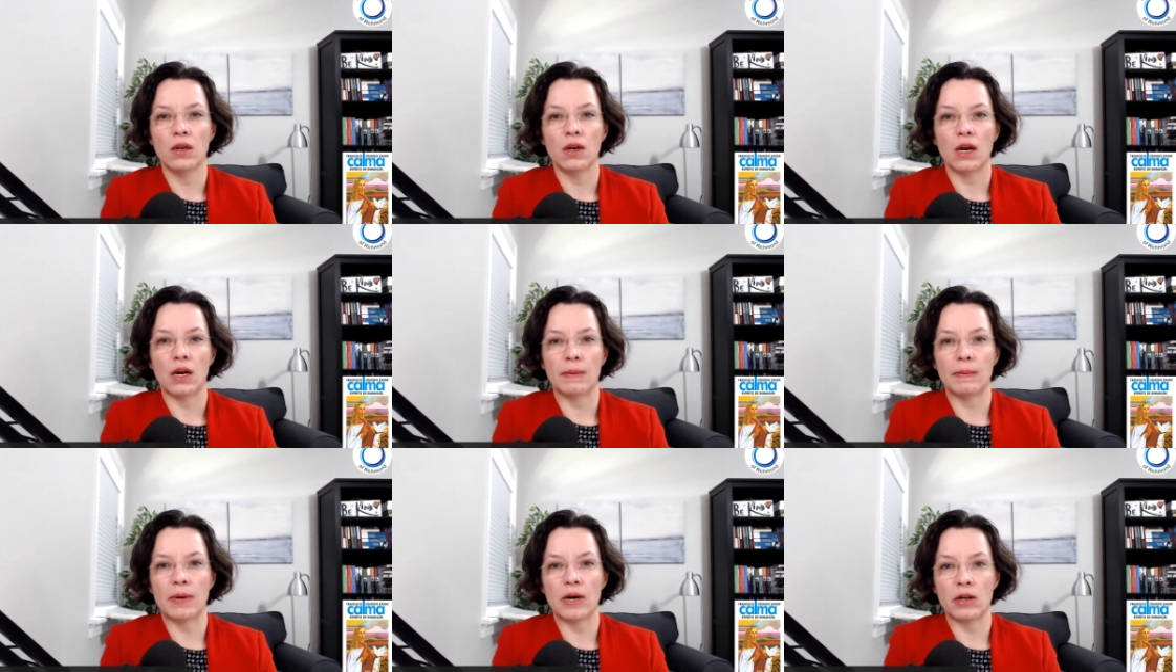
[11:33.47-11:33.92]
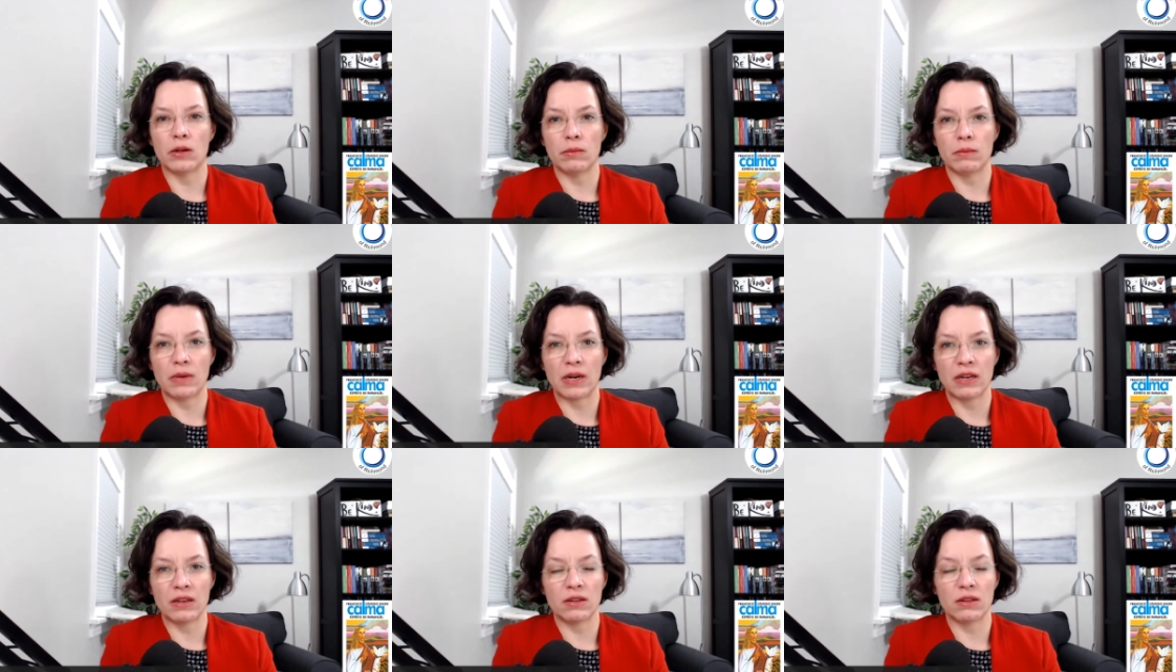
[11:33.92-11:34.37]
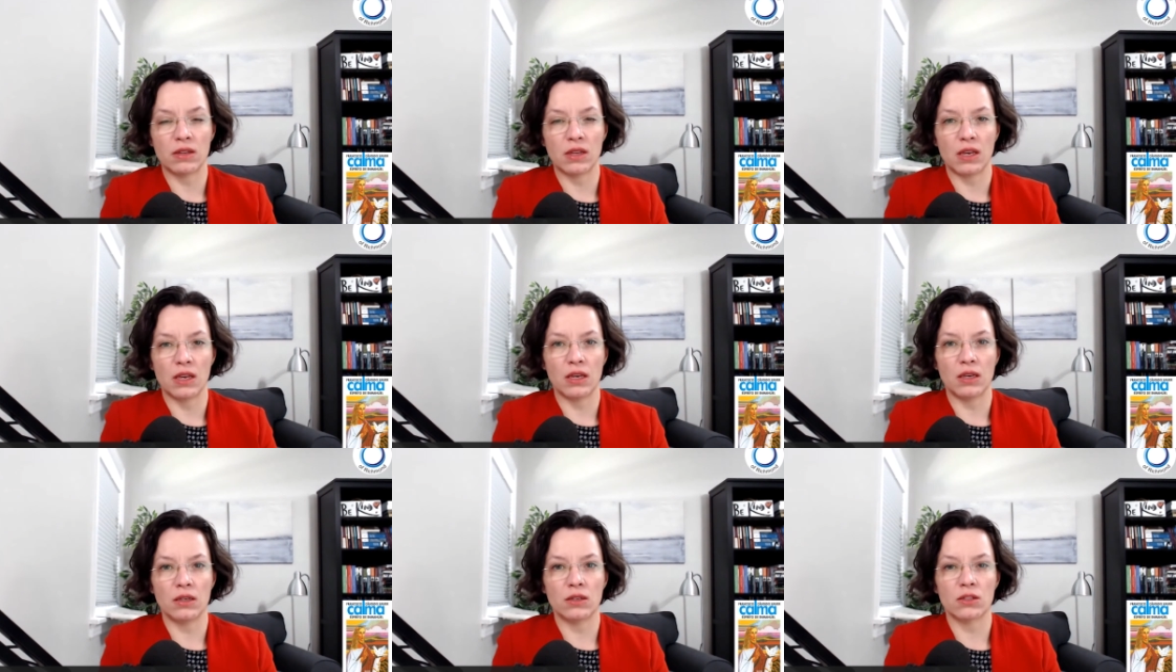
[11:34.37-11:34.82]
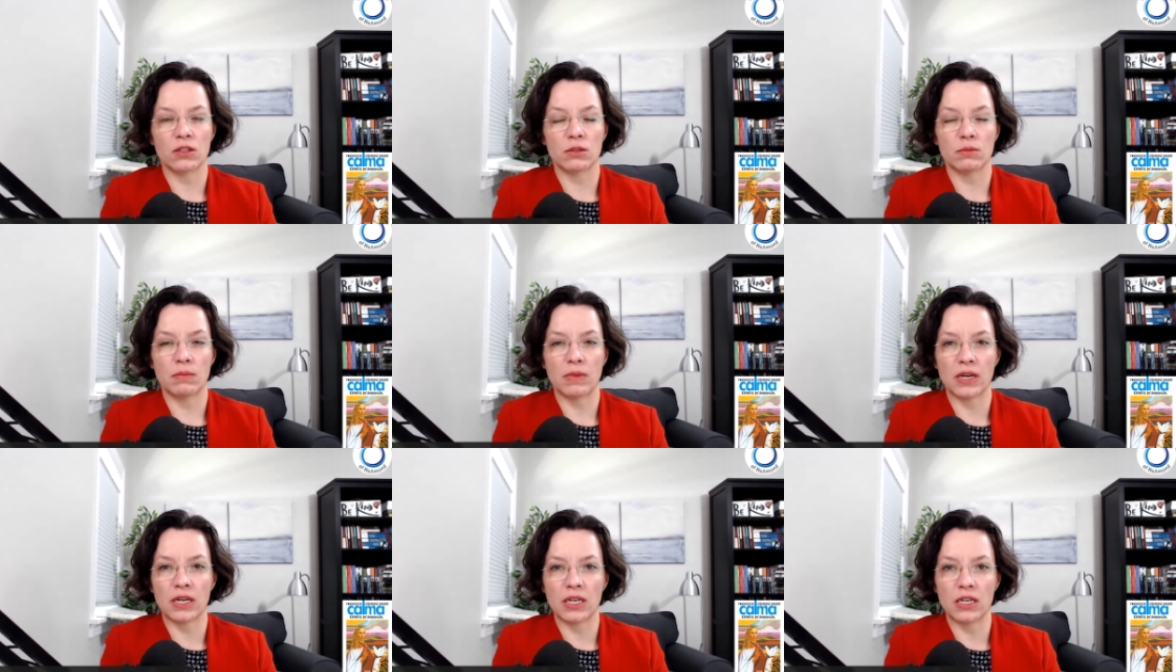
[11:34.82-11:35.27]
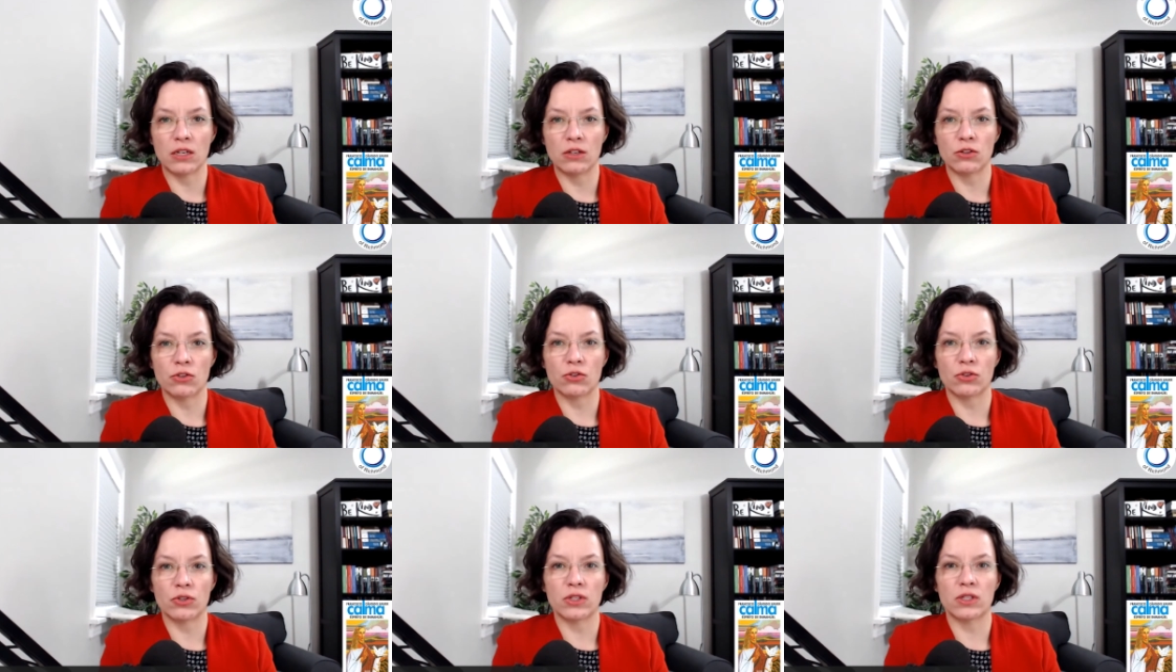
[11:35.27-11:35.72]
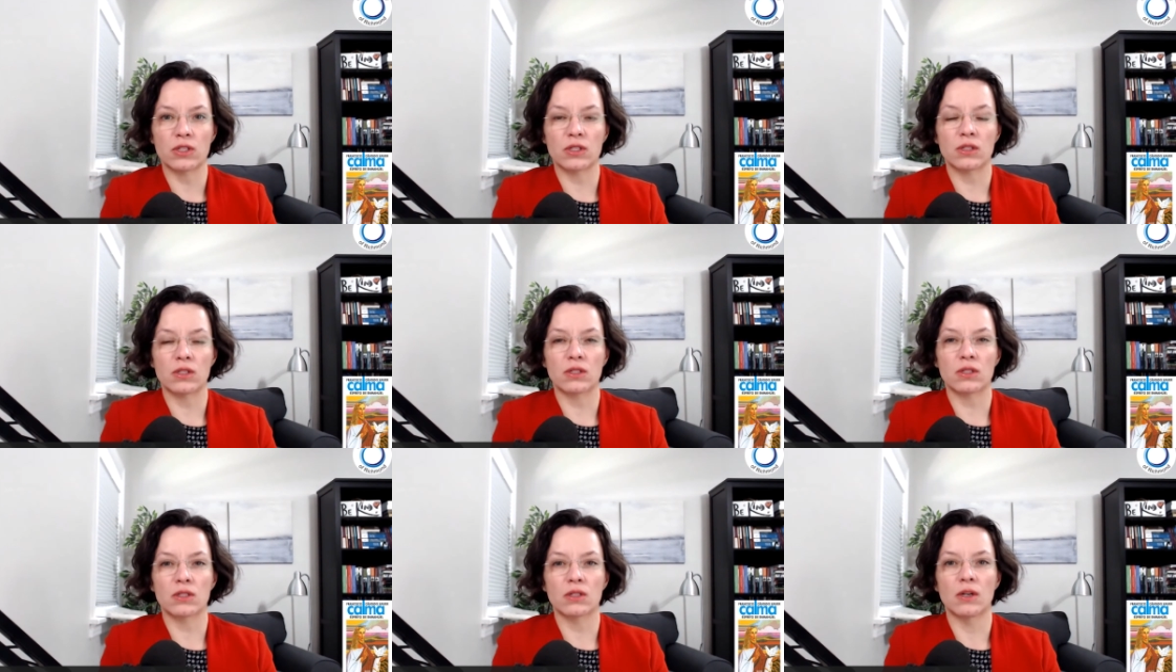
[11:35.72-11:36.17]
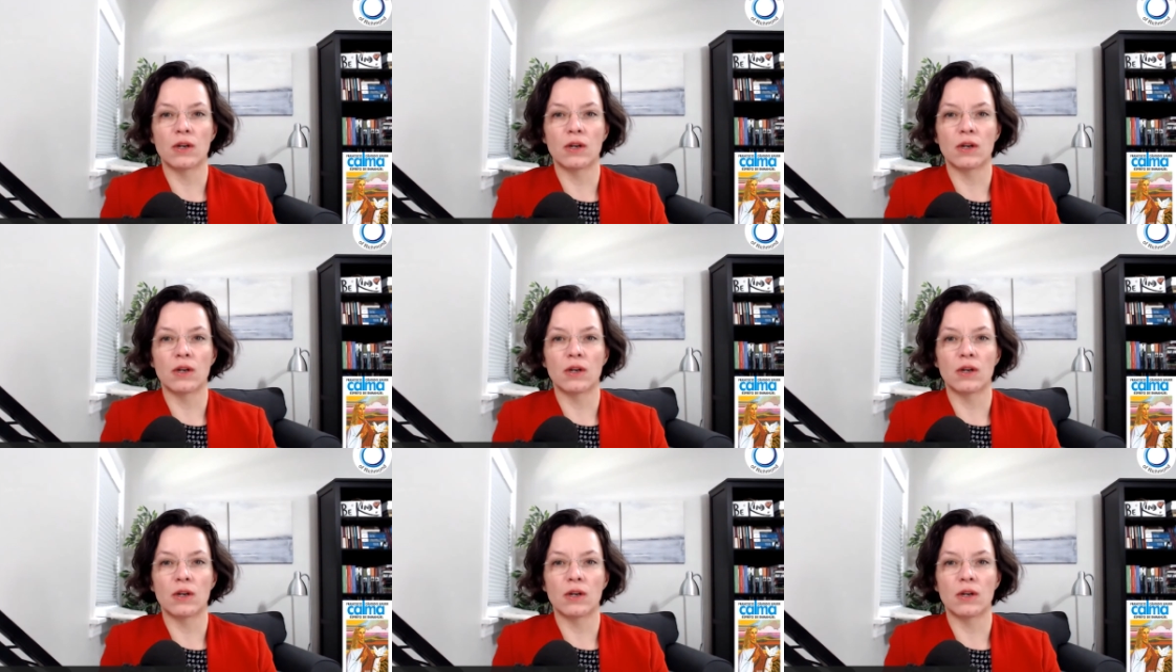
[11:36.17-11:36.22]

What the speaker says: about my things, my interests.